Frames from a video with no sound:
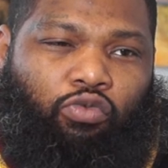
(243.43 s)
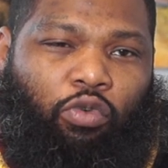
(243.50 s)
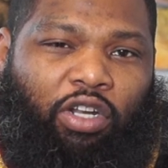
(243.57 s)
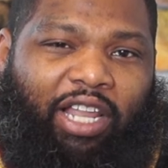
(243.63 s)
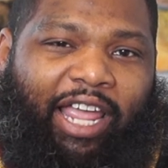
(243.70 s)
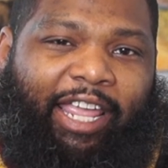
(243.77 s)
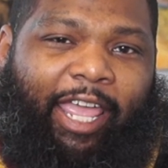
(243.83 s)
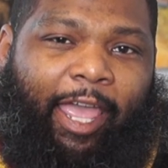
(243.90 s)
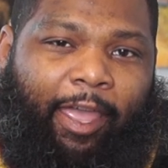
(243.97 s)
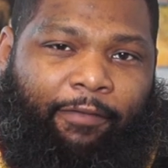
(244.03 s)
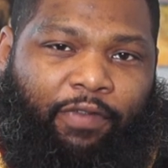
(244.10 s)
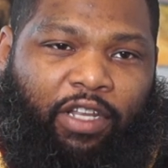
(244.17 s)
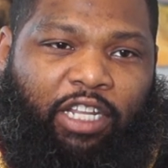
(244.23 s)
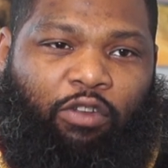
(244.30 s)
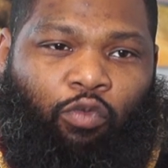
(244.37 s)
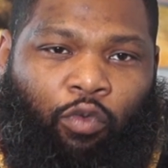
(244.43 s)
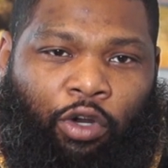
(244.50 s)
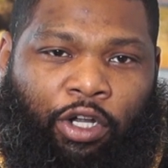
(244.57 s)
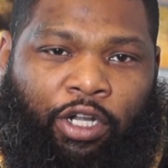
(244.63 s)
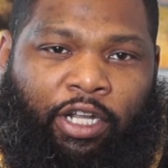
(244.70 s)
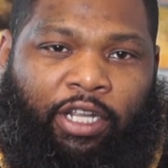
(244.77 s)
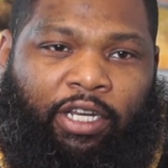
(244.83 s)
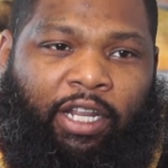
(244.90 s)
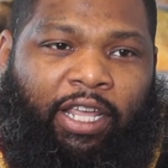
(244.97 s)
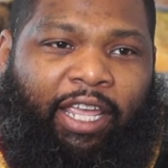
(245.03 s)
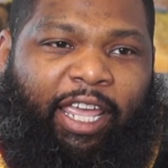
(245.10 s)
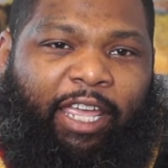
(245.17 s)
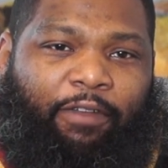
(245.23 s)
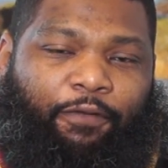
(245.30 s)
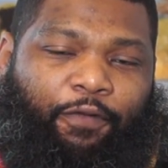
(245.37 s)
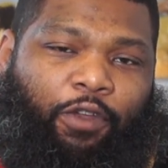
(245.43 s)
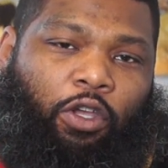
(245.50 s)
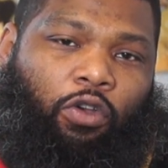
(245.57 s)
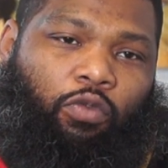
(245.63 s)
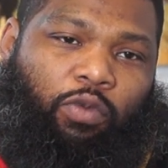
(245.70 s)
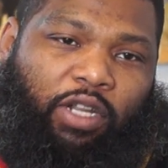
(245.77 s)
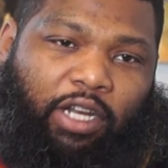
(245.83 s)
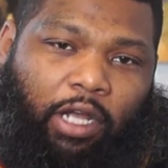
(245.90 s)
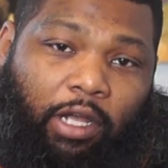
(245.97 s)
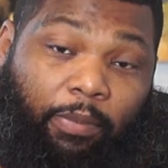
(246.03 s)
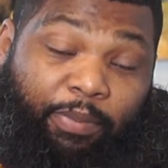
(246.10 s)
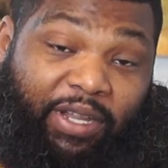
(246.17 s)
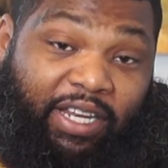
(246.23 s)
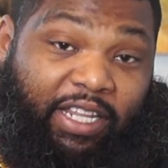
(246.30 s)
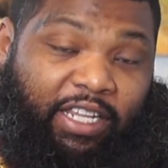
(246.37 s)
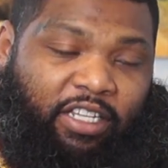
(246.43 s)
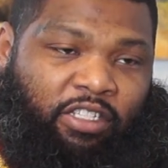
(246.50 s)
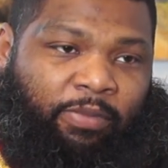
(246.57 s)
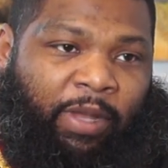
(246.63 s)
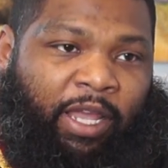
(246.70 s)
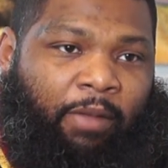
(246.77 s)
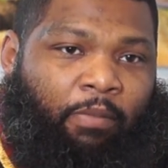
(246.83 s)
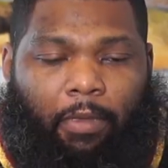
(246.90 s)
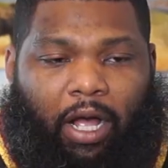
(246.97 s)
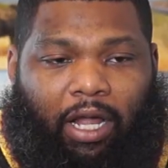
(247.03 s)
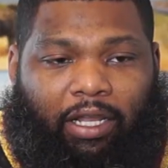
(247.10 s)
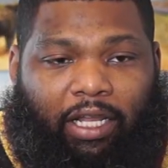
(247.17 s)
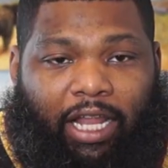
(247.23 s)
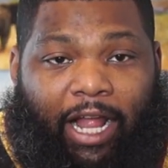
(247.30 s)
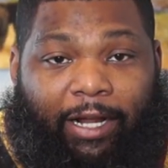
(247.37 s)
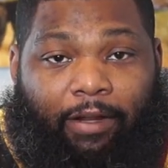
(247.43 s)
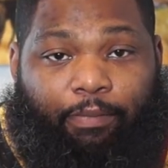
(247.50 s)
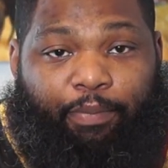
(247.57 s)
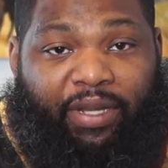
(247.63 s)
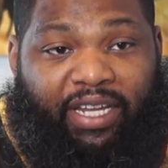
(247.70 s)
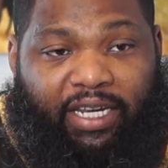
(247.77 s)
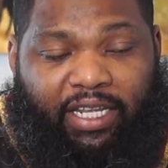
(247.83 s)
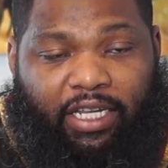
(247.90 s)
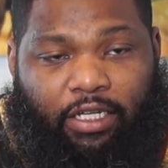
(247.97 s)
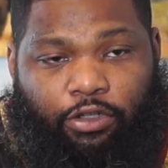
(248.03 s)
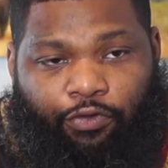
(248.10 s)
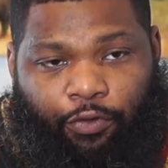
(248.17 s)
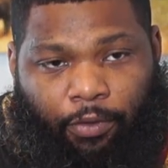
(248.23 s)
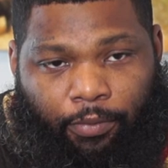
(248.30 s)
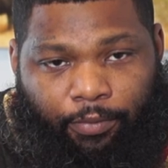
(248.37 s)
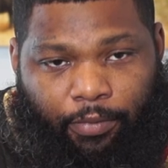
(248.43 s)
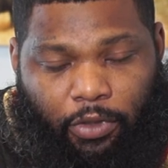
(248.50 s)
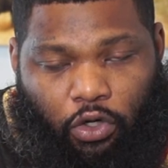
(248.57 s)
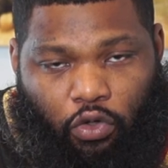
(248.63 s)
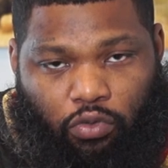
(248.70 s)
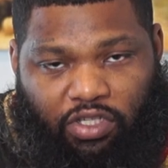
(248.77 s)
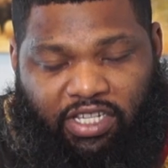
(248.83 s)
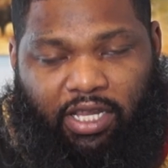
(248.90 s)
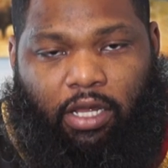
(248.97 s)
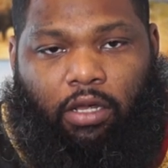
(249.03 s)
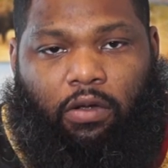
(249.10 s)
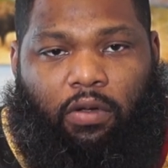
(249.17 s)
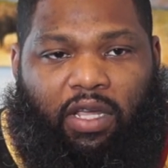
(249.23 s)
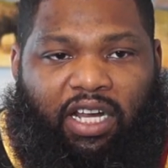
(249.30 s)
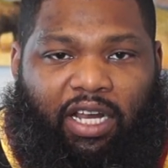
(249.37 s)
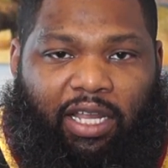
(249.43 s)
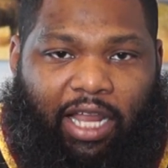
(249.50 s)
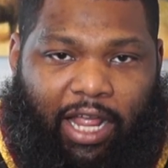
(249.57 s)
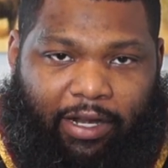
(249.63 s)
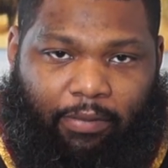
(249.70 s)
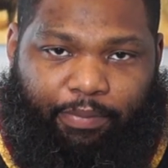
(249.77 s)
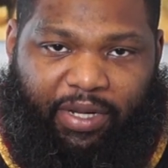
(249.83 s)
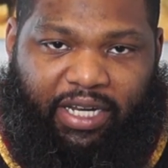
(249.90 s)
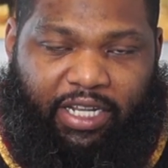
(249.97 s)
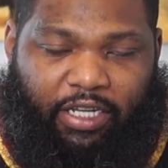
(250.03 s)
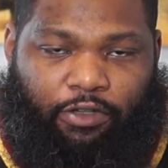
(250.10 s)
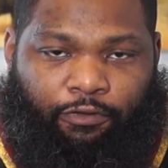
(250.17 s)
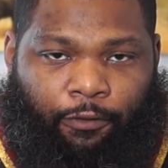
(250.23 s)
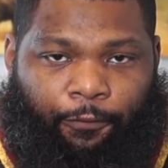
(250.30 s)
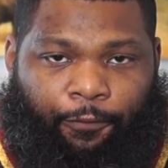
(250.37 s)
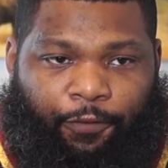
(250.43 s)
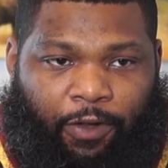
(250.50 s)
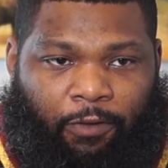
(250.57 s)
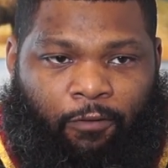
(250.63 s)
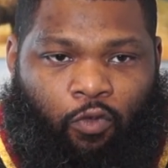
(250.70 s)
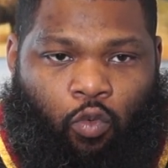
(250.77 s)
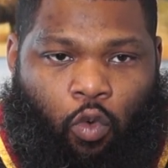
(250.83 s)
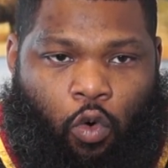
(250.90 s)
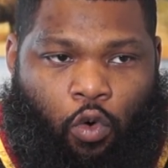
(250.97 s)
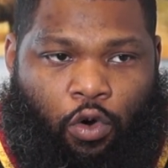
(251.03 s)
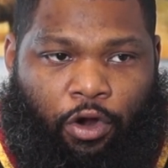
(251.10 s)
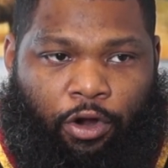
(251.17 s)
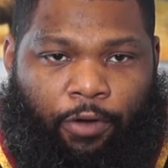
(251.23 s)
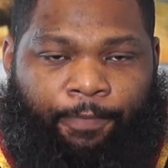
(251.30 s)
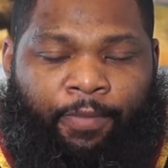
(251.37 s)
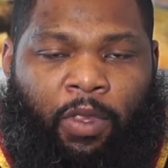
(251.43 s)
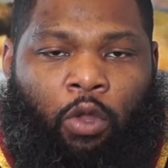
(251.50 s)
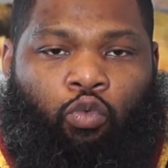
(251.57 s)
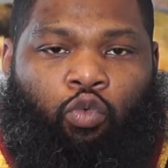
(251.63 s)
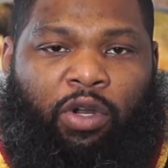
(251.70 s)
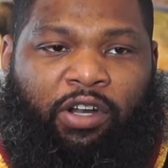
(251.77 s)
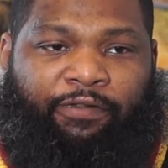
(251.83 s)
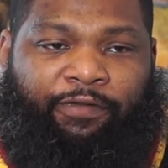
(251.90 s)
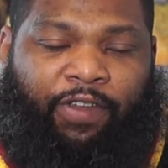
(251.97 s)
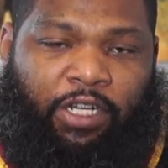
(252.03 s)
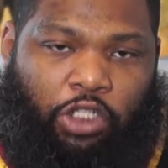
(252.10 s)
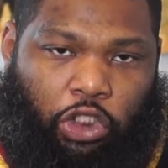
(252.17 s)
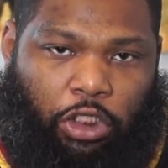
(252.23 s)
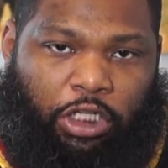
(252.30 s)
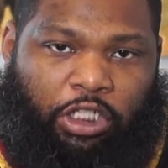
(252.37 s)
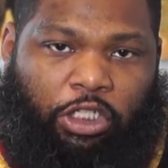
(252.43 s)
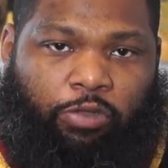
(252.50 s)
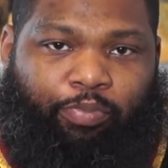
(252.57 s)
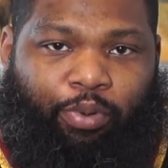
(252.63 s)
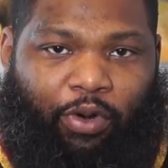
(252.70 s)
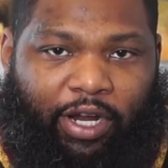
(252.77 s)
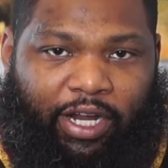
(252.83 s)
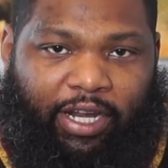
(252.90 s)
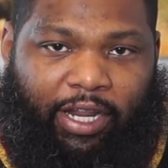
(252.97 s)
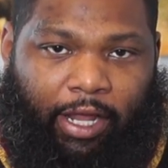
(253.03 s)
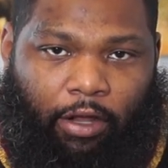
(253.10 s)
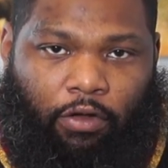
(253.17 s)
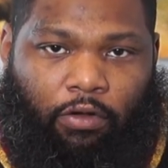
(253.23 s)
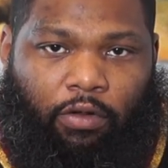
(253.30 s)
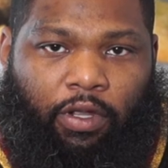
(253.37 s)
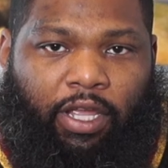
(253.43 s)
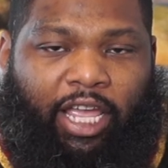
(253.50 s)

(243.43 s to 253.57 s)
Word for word: were like heavily run and filled with uh, BDs, man, a lot of BDs from Newtown and a lot of BDs from Fifth Ward would eventually spread out